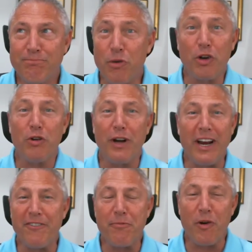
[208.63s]
more
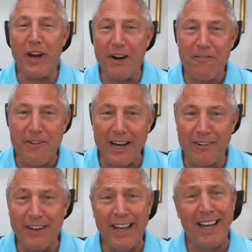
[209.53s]
creative, more
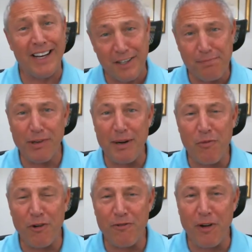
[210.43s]
innovative, and just plain
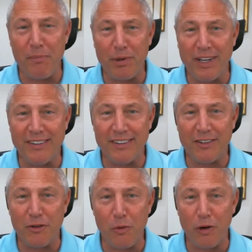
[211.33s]
more fun places
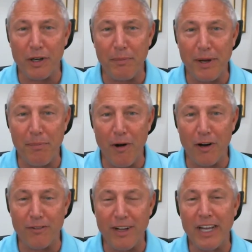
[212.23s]
to work and be a part
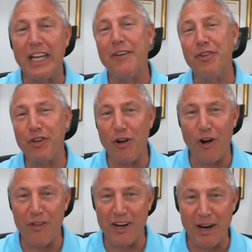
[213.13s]
of, give us a
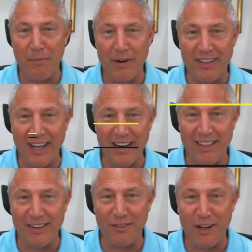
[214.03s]
call at the number at the end of
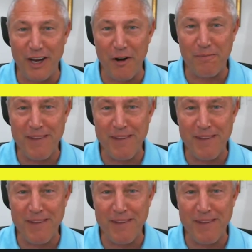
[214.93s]
this video.